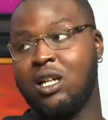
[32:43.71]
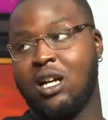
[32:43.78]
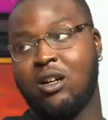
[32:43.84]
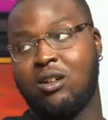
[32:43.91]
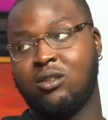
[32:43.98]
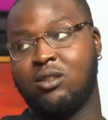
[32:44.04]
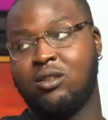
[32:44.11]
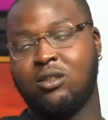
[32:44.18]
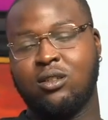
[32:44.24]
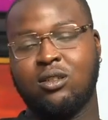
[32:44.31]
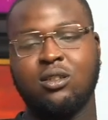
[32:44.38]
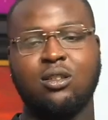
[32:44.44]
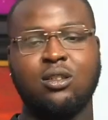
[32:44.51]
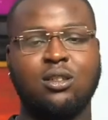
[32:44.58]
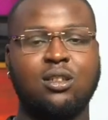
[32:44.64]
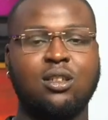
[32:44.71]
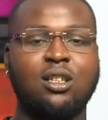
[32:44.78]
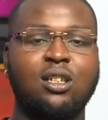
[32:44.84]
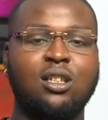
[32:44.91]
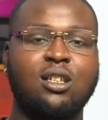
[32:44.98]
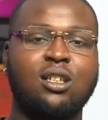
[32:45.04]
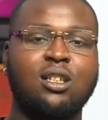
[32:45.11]
out
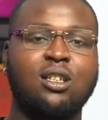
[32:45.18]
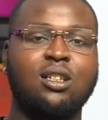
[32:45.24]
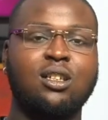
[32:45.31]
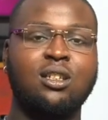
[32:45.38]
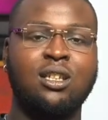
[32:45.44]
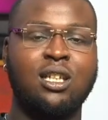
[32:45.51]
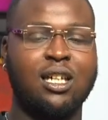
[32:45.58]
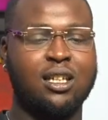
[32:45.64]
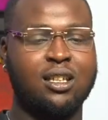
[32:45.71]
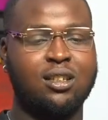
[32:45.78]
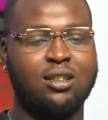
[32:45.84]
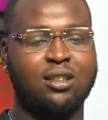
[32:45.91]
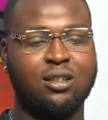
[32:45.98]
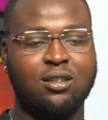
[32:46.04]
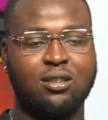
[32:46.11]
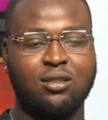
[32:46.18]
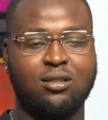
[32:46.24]
yet.